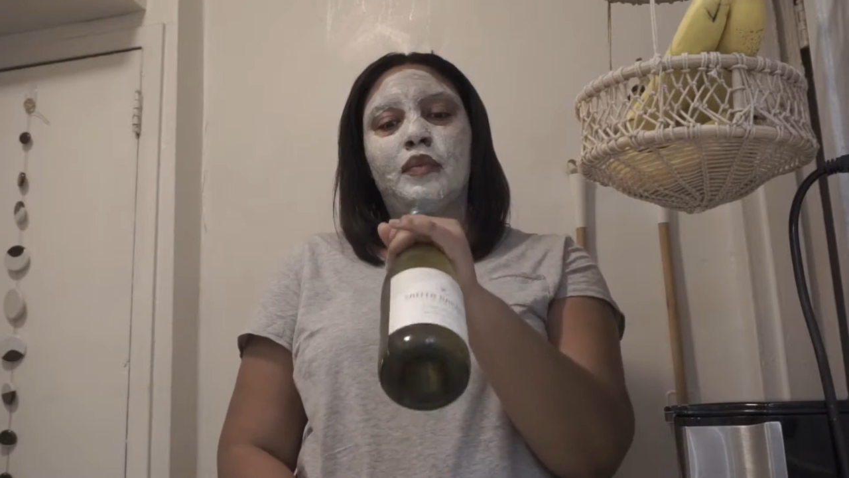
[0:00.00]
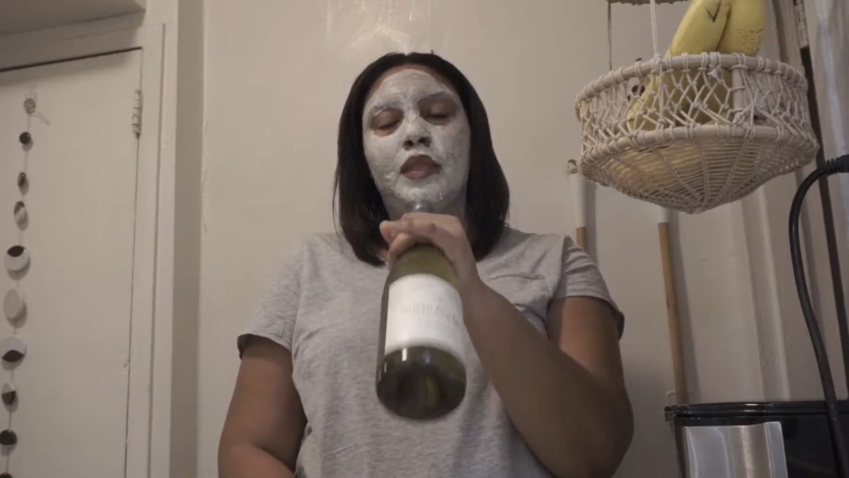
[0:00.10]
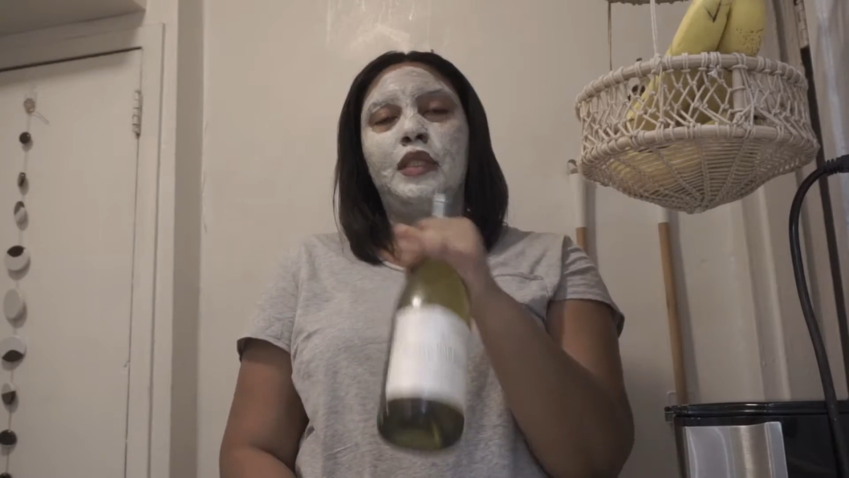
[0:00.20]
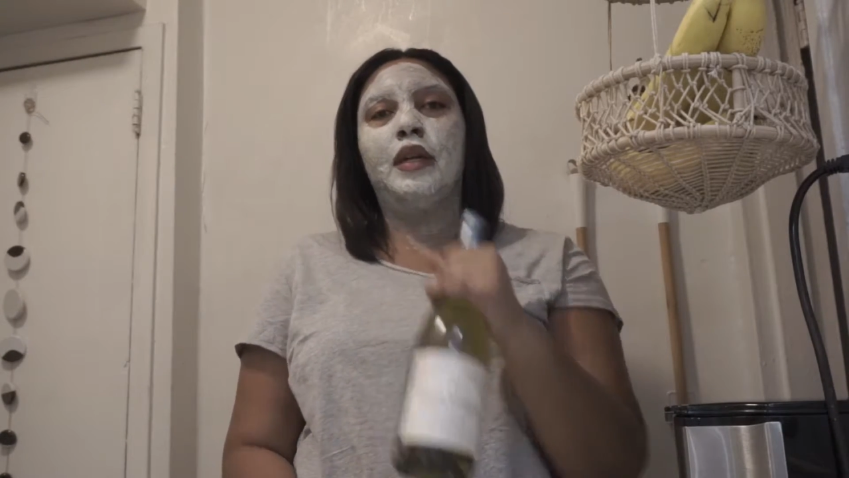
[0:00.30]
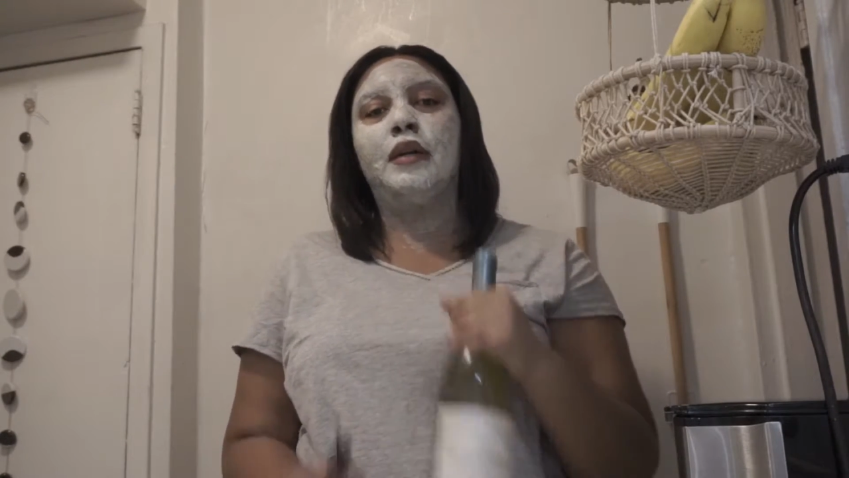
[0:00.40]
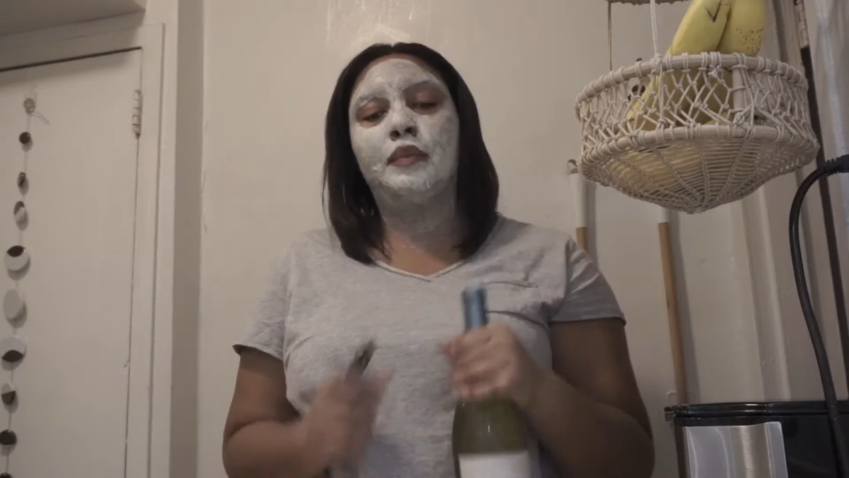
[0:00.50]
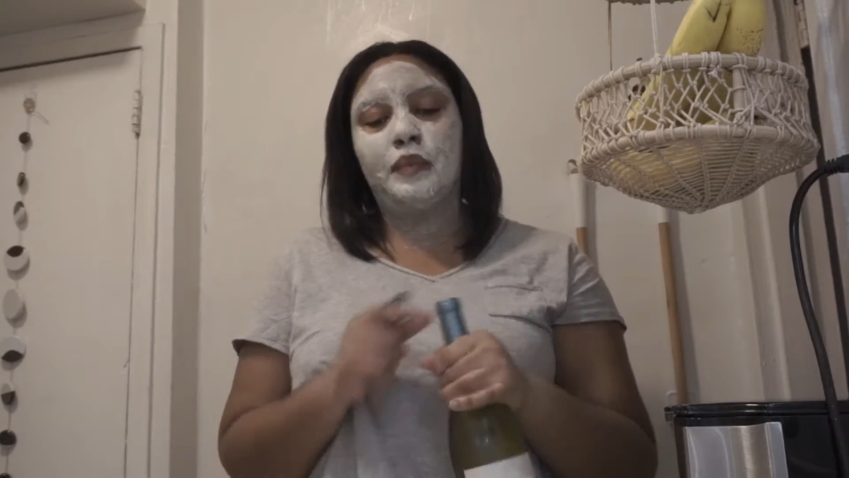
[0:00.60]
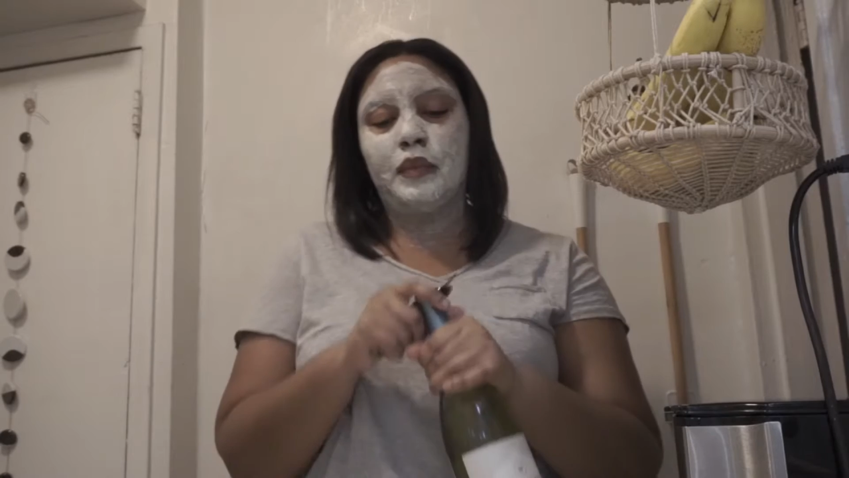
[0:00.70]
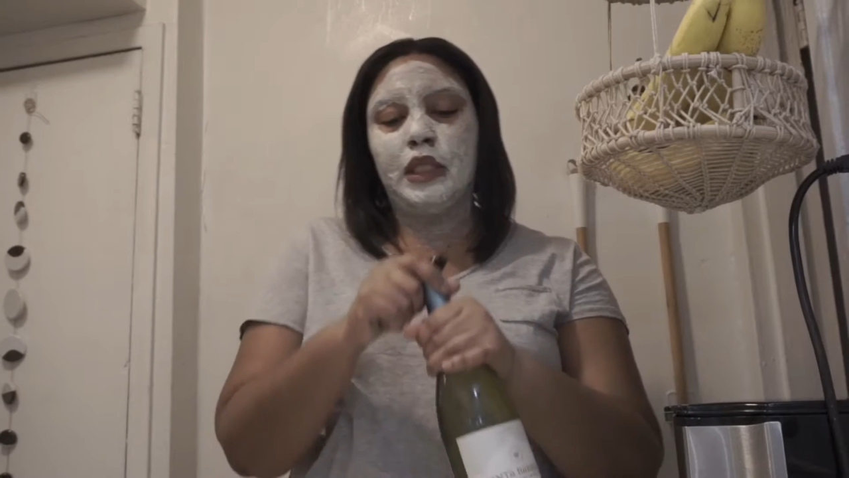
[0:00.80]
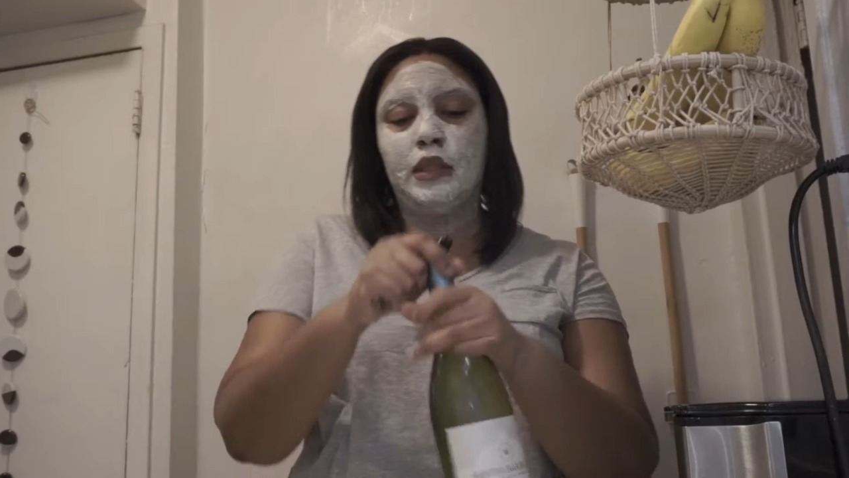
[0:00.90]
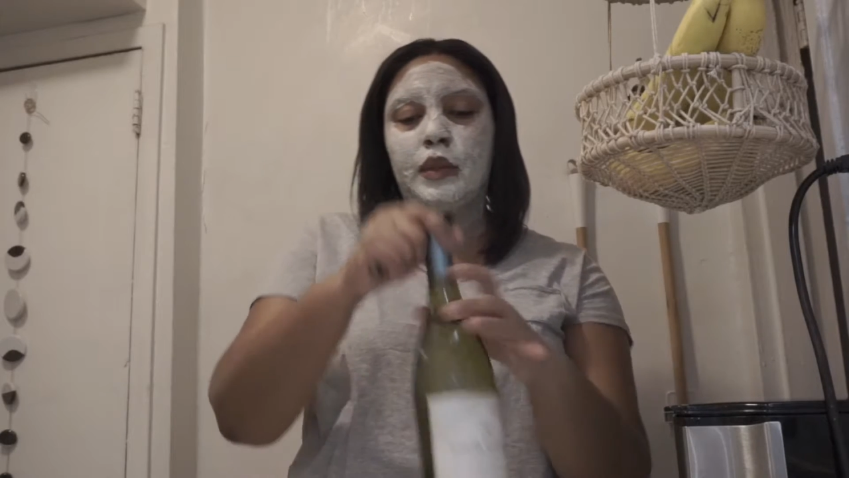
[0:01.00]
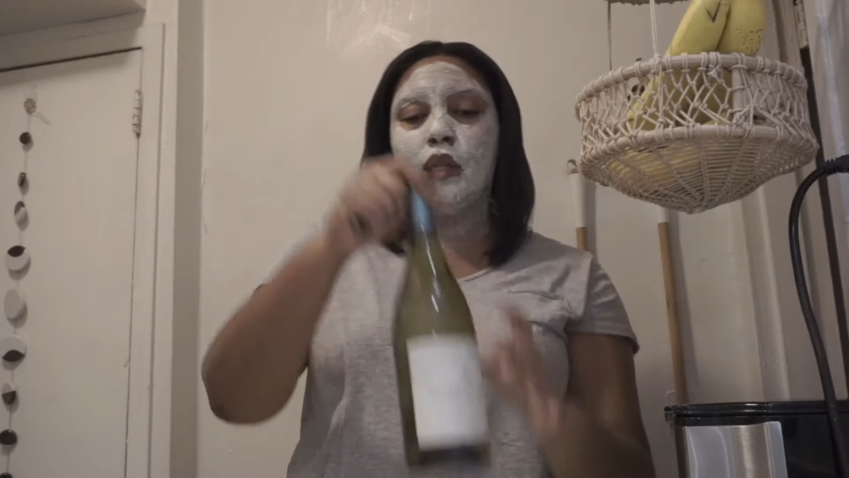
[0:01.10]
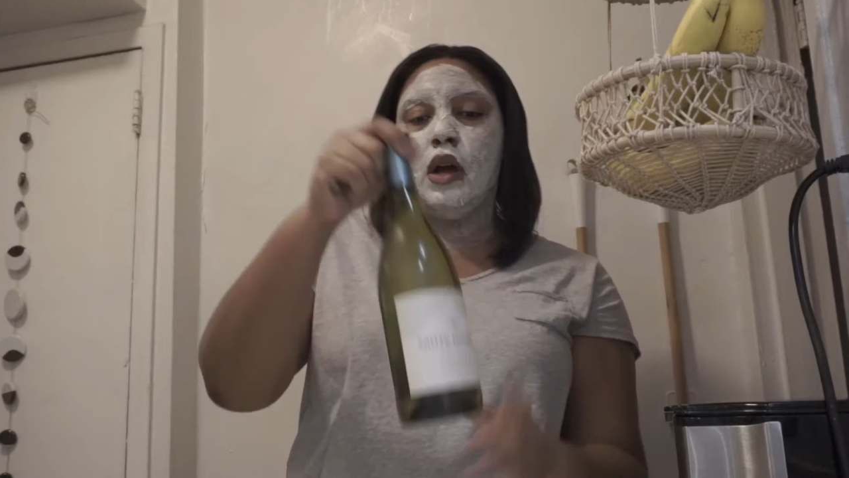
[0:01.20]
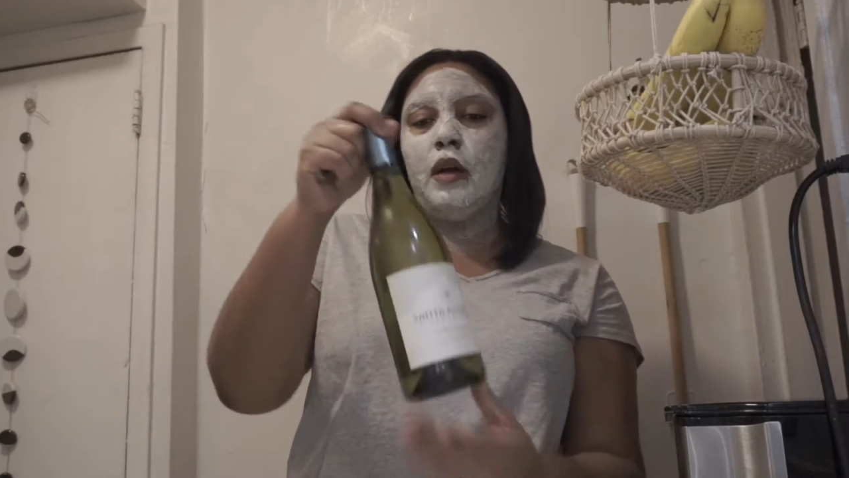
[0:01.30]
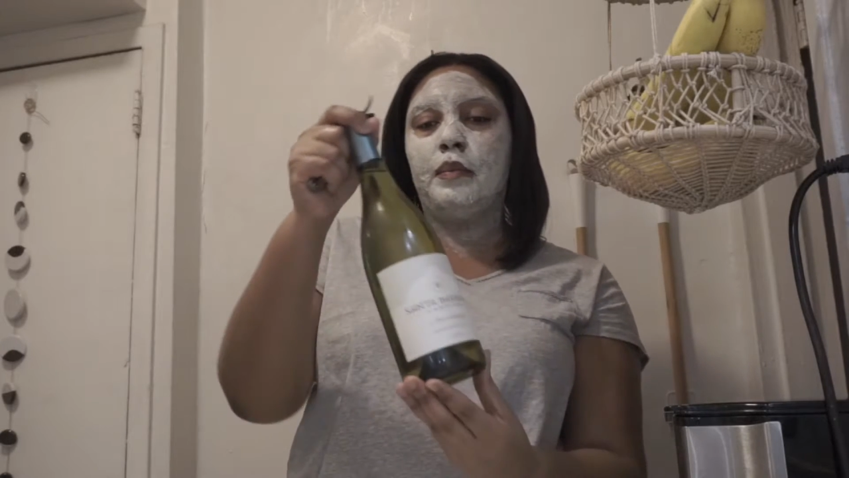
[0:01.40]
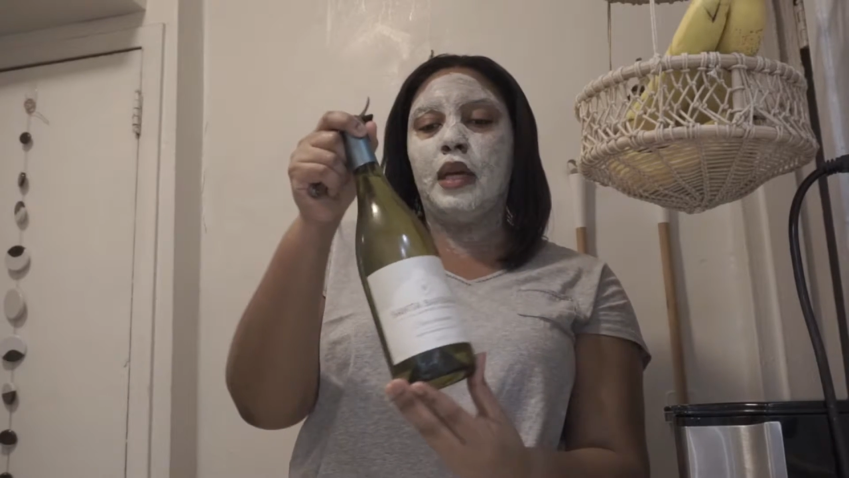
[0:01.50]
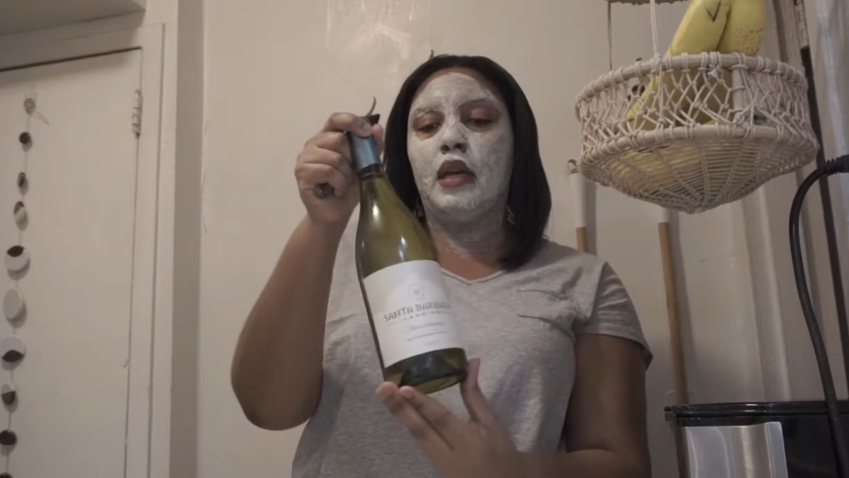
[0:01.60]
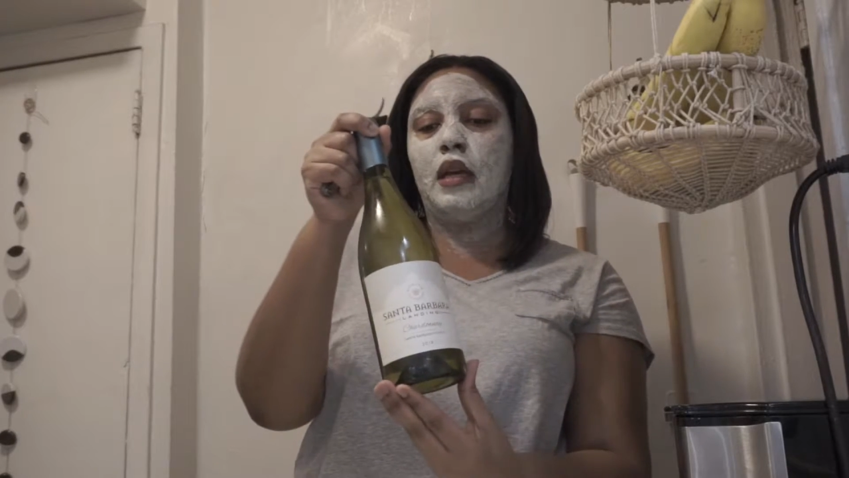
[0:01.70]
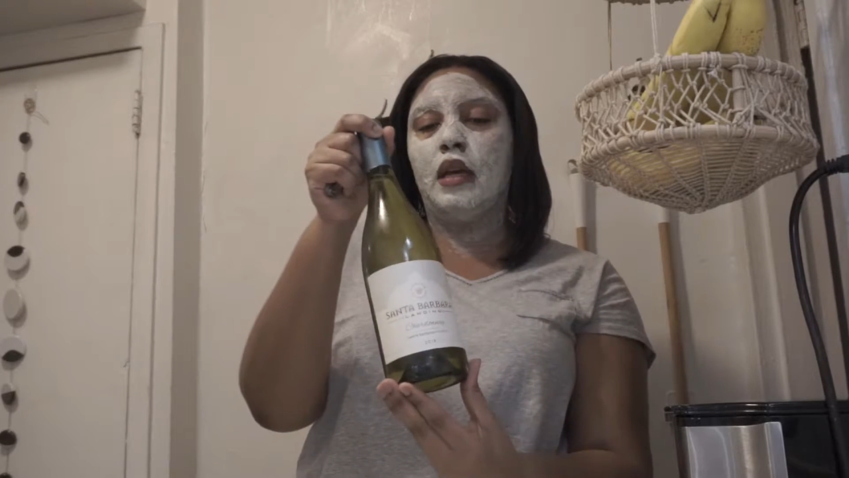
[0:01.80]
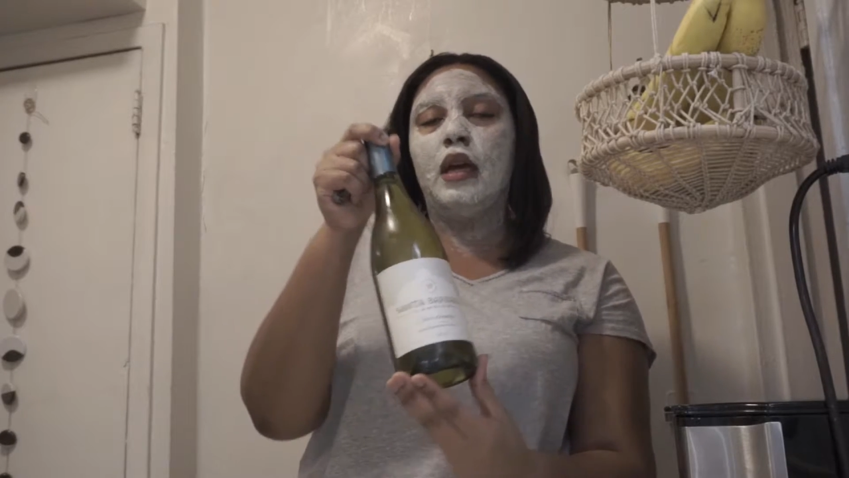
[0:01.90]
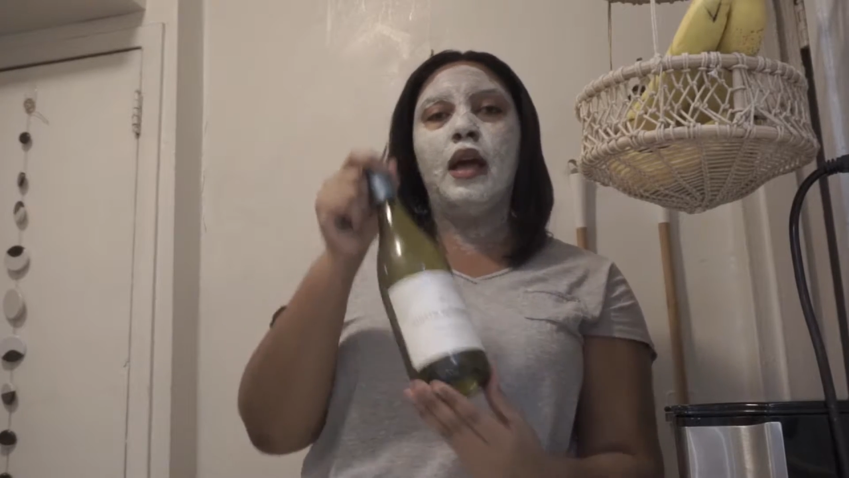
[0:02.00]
you know, this would not be